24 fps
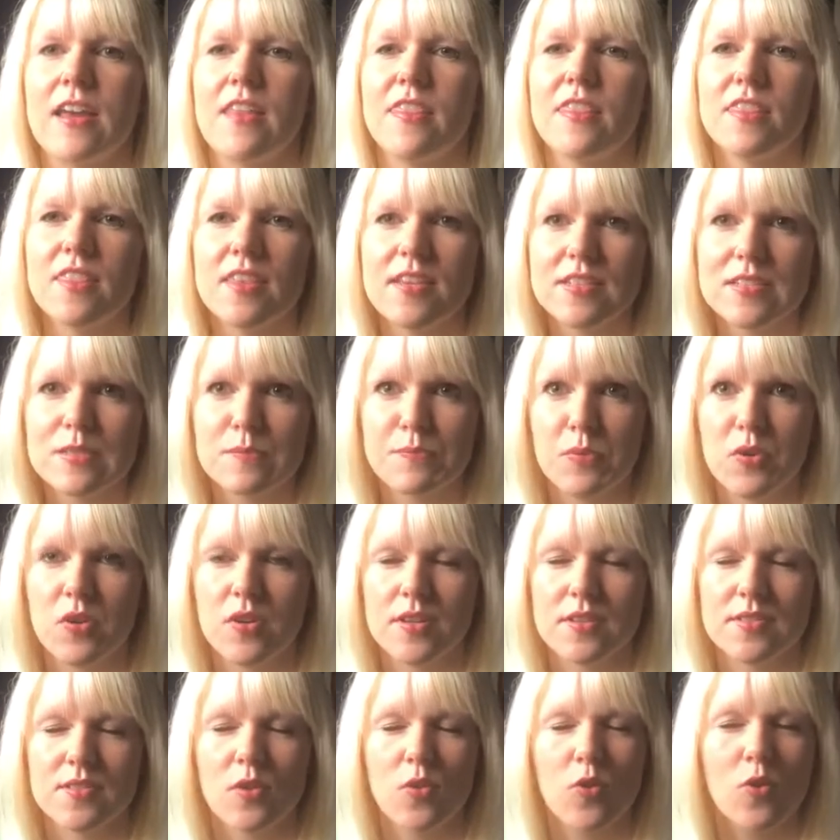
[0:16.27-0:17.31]
and this book
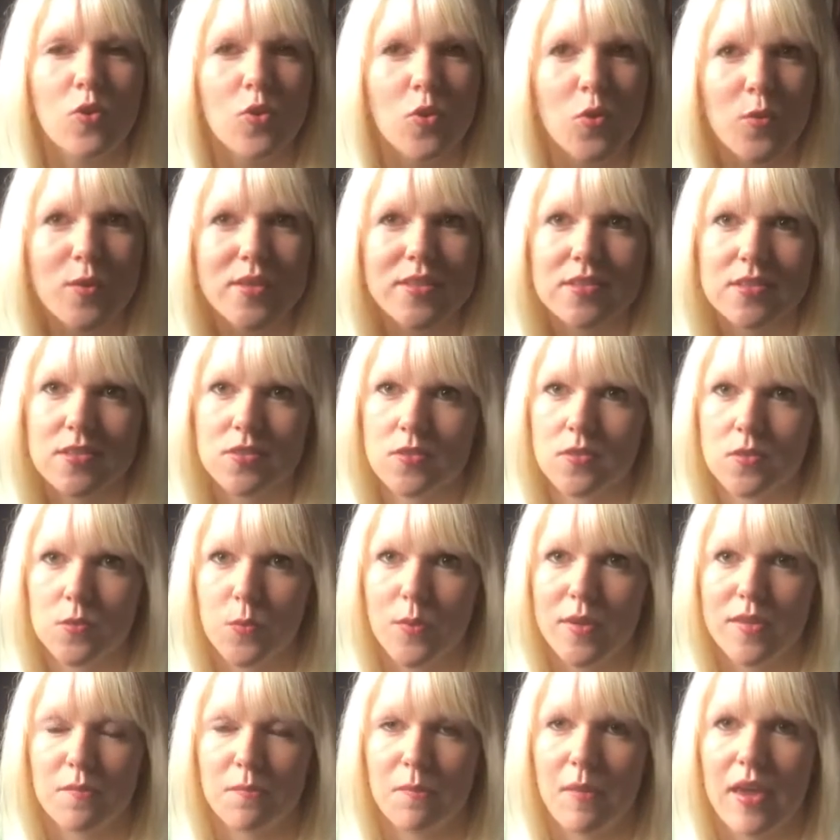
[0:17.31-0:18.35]
has always stuck
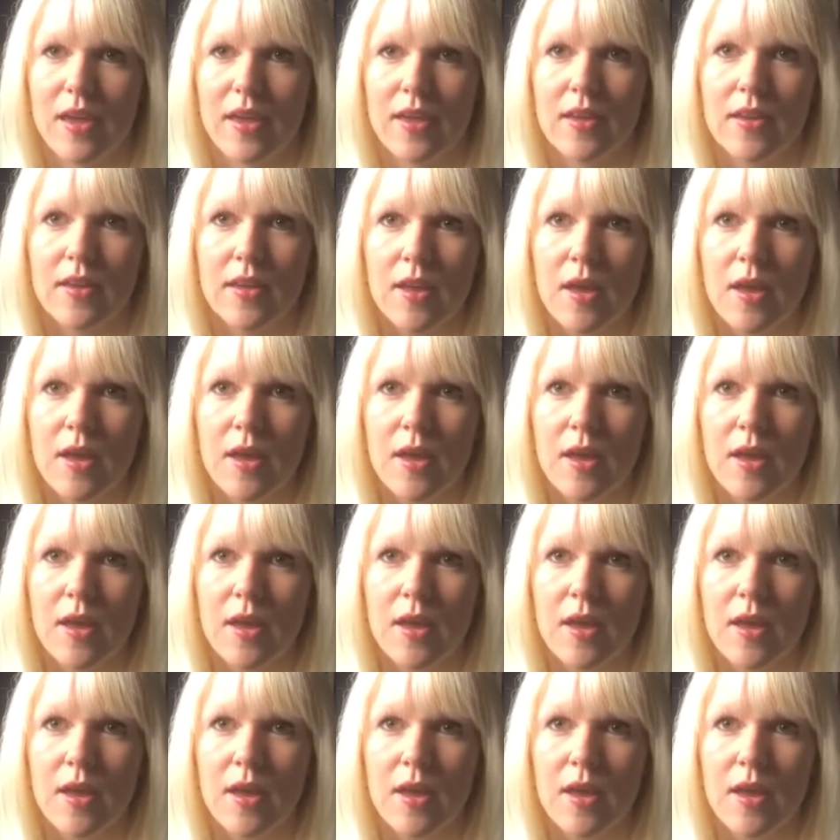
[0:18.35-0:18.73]
with me,